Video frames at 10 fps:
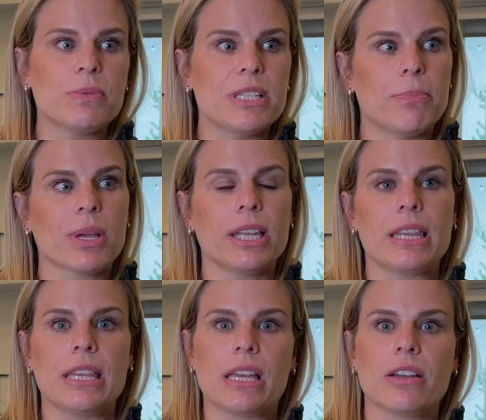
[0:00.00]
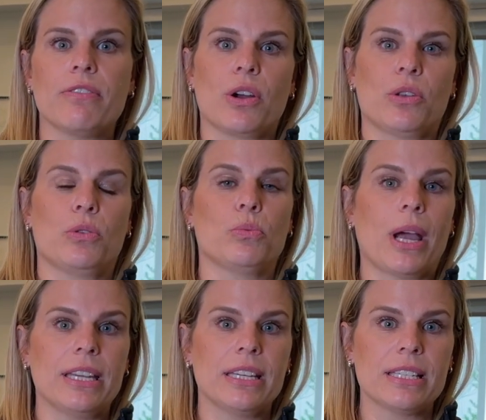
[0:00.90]
we typically think of
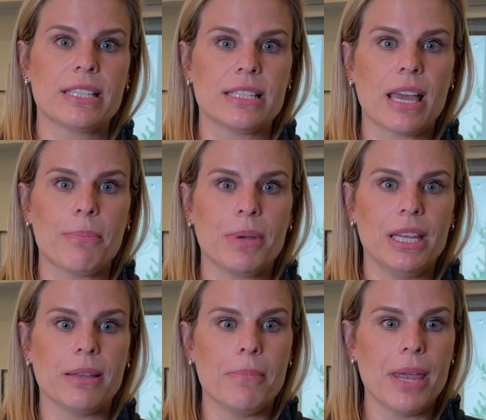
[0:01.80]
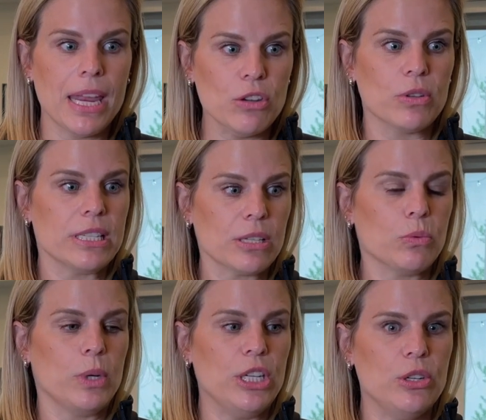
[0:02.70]
arthritis as that being the main
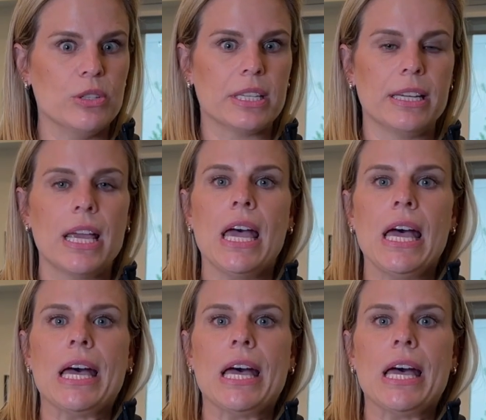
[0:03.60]
reason we'd use it.